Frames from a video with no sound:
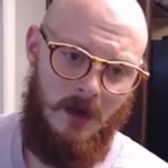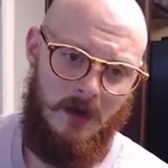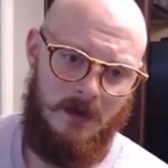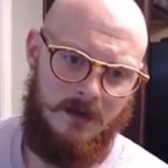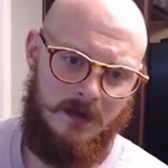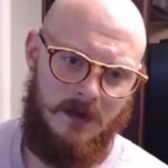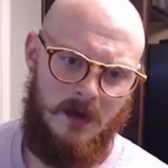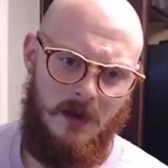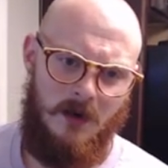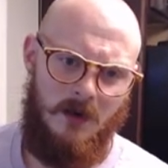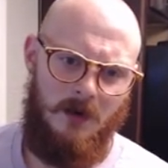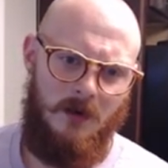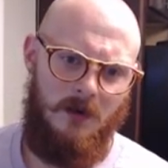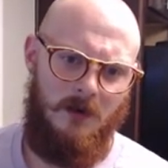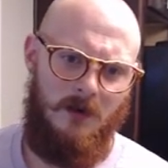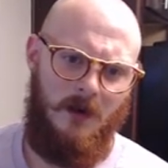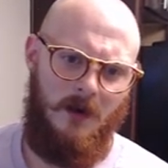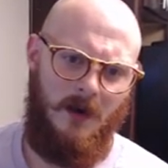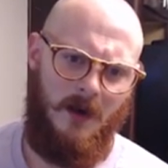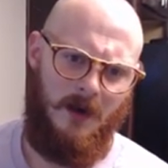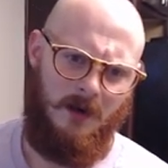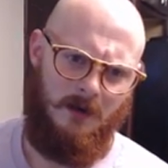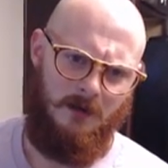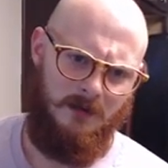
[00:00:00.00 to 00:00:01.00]
So
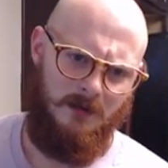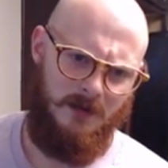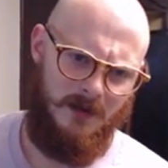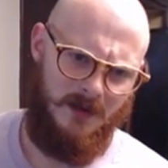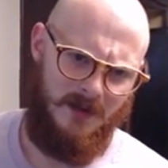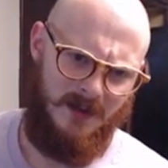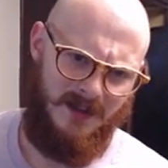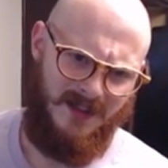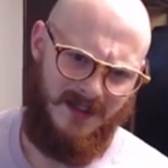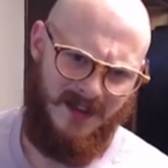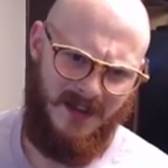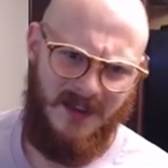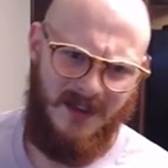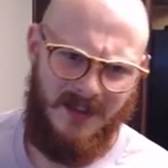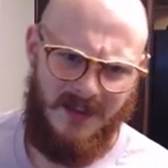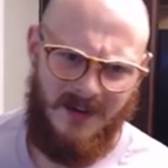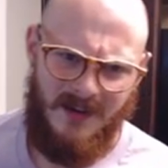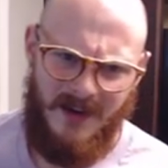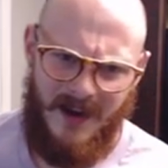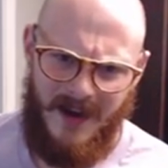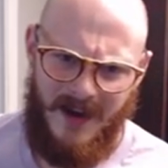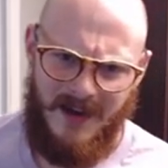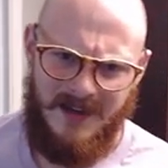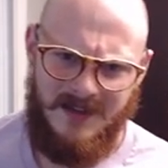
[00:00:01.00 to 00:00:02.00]
I don't really think
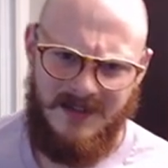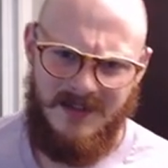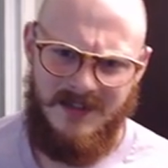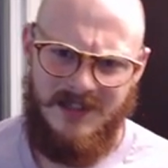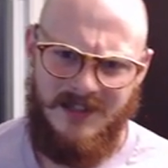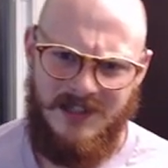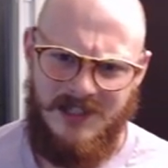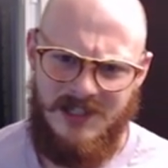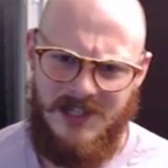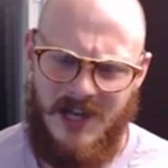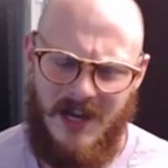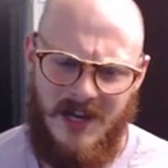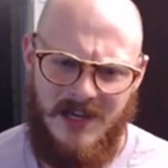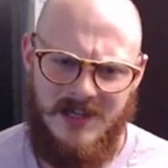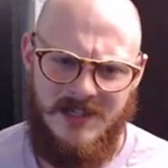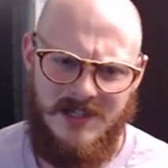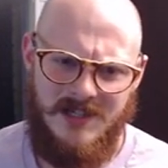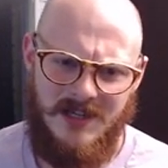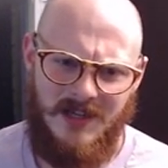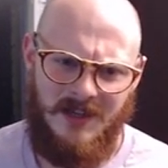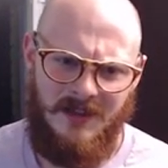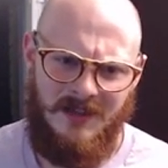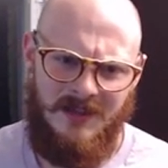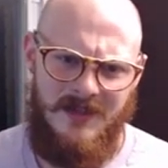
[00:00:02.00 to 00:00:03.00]
they're actually
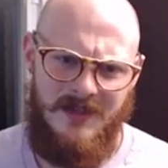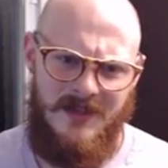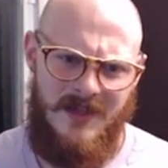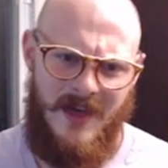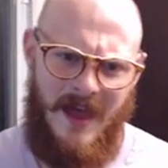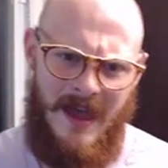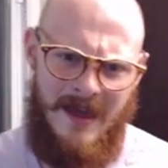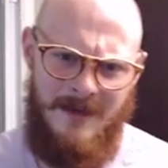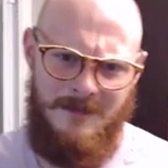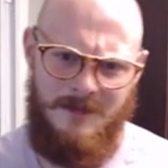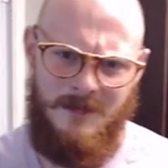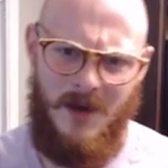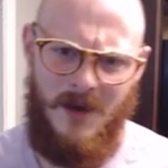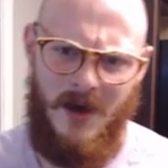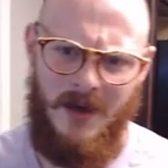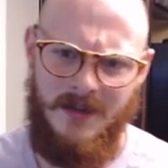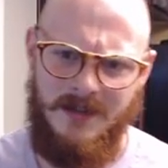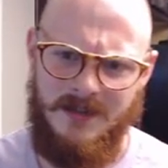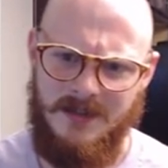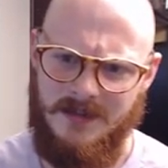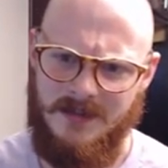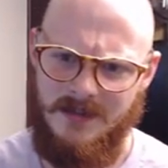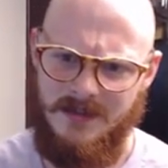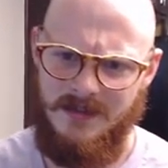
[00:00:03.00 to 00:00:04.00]
changing that
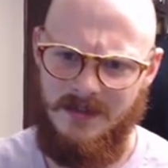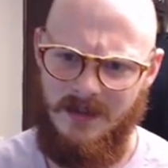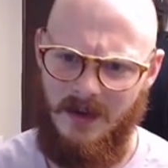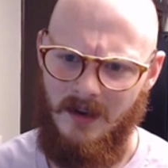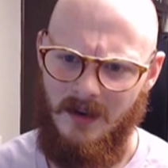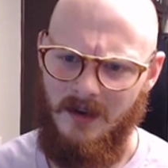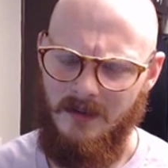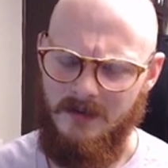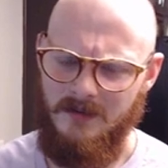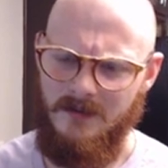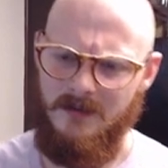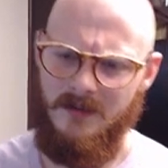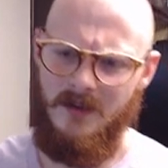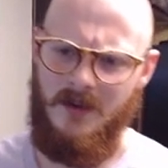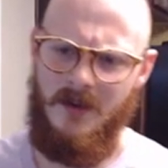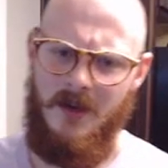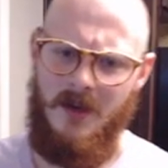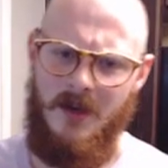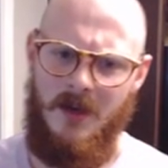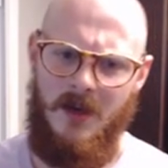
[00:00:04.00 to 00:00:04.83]
much stuff.